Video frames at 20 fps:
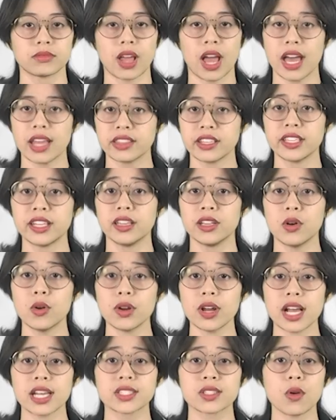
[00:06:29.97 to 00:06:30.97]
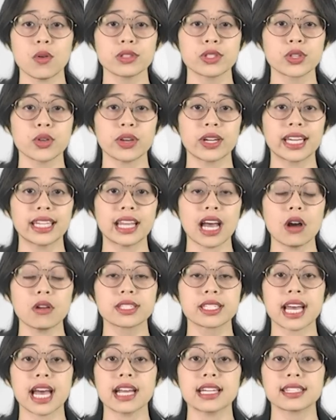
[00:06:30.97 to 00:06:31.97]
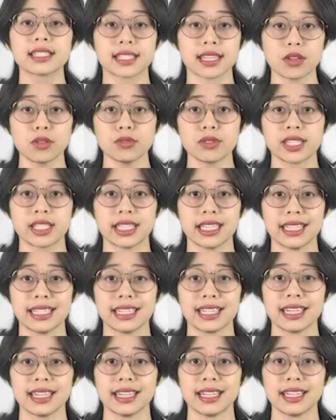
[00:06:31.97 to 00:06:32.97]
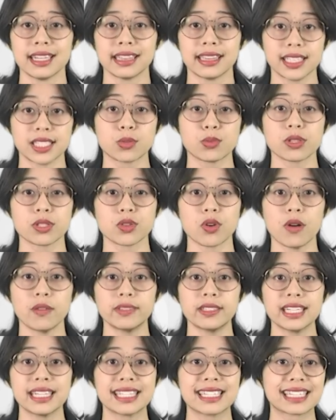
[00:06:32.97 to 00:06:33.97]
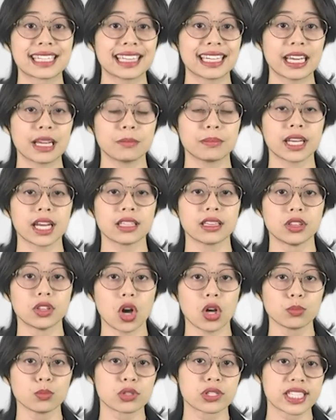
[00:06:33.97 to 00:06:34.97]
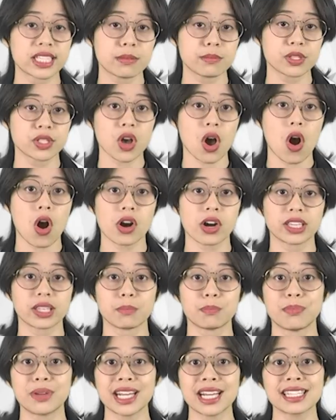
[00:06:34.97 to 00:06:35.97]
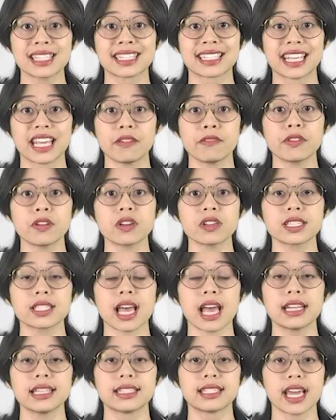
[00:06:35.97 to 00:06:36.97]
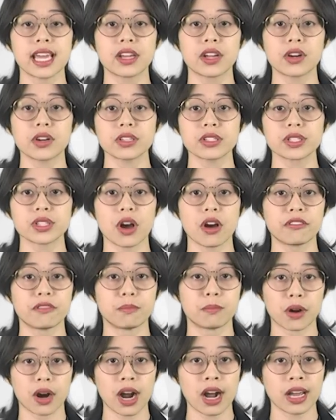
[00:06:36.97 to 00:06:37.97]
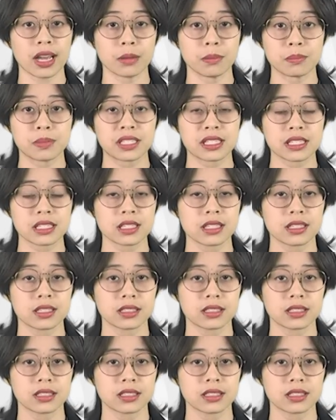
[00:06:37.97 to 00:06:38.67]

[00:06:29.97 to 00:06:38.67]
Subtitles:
Anthony Loke has also hit out at Sanusi. This was over his claim that non-Muslims are the biggest givers and takers of bribes.